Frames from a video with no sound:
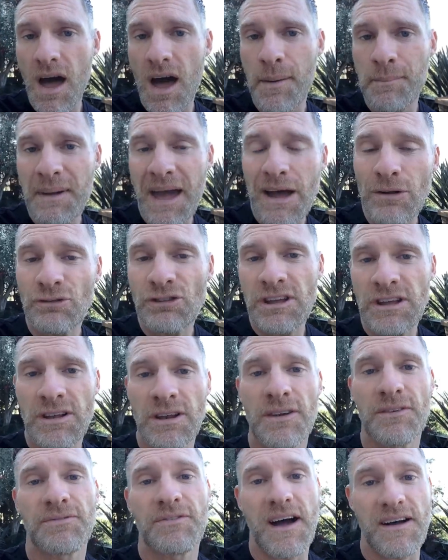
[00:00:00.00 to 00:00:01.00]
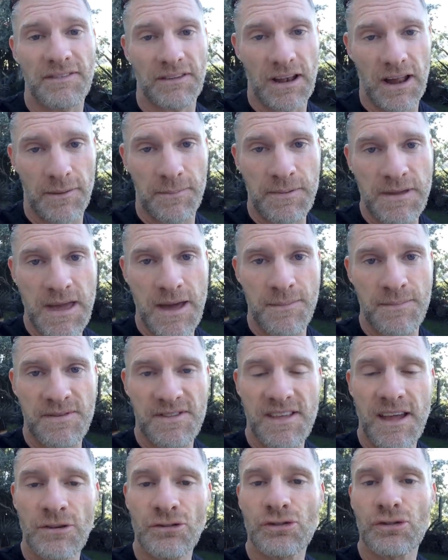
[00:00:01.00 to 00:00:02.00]
Mountain, 5 o'clock p.m.
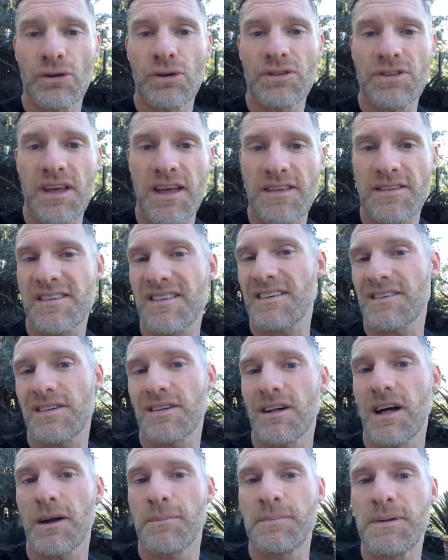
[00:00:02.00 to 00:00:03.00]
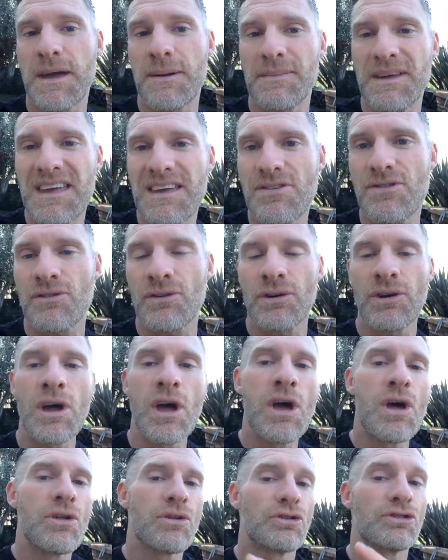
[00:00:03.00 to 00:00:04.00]
Central, 6 o'clock p.m. Eastern.
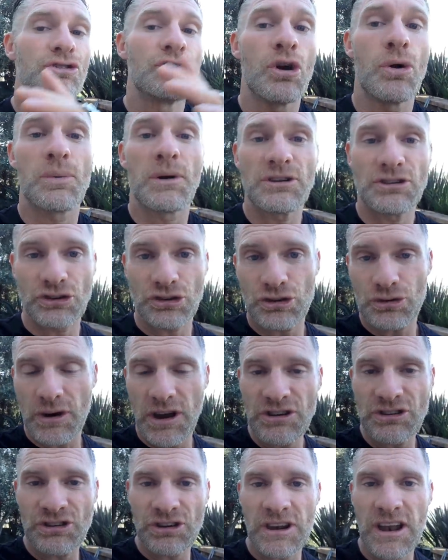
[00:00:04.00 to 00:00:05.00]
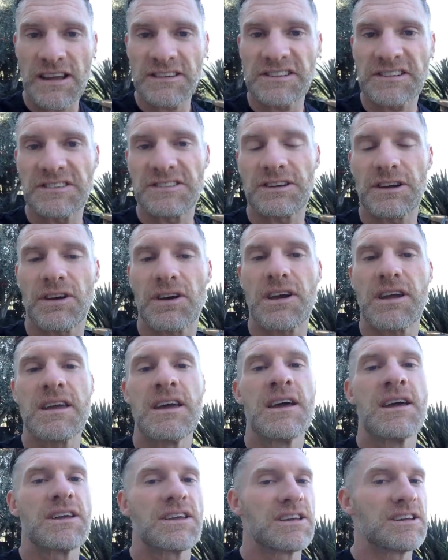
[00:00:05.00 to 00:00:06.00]
There's no registration necessary.
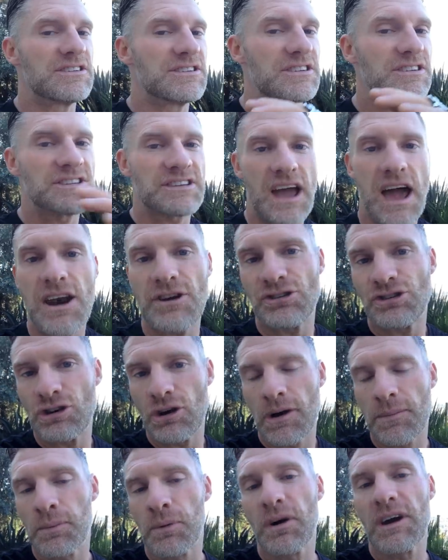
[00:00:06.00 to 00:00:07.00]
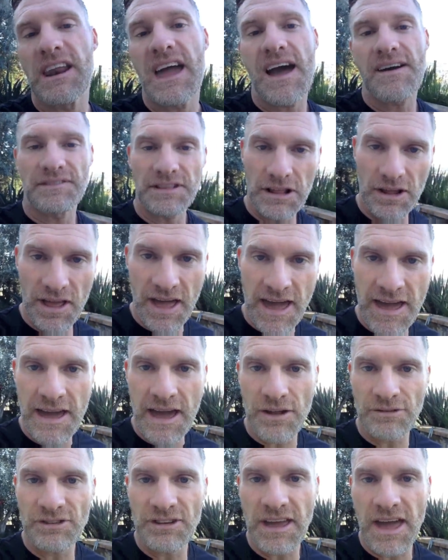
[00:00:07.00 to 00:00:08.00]
You just got to show up. We're going to have a little
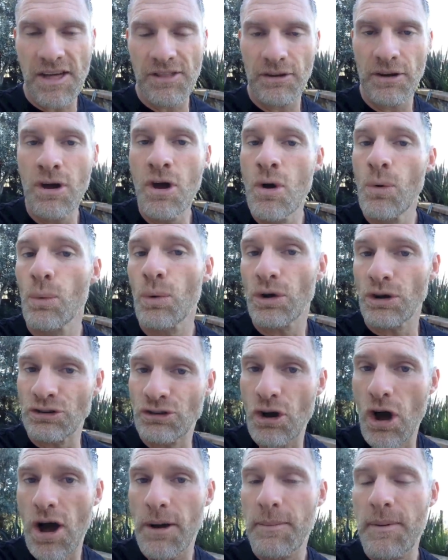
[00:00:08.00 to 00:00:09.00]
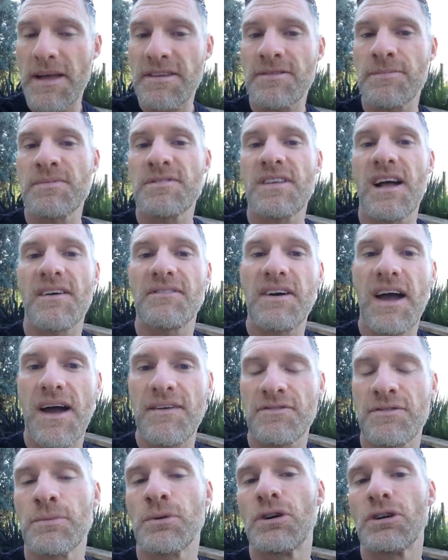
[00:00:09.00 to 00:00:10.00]
hangout together. We're going to talk about some stuff,
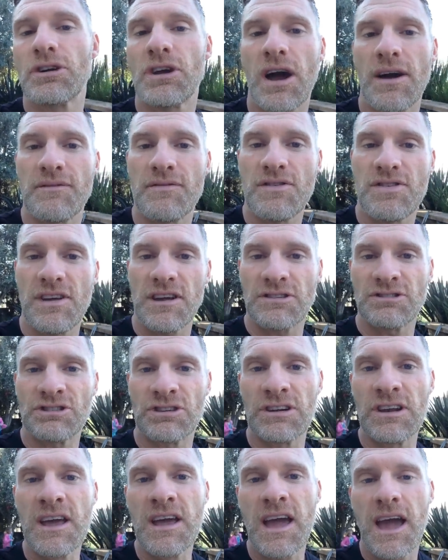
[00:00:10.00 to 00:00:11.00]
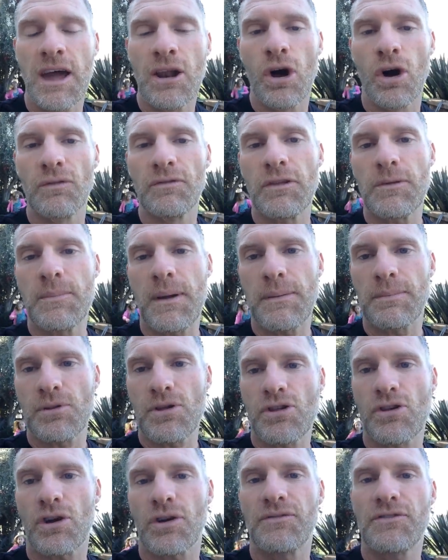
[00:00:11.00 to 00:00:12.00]
have some good conversation, and hopefully be able to
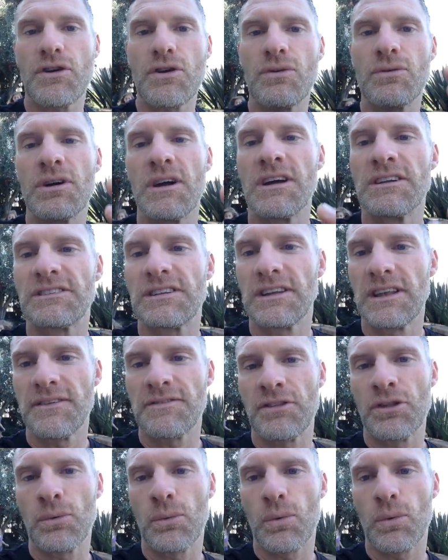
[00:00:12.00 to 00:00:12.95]
serve you to live in the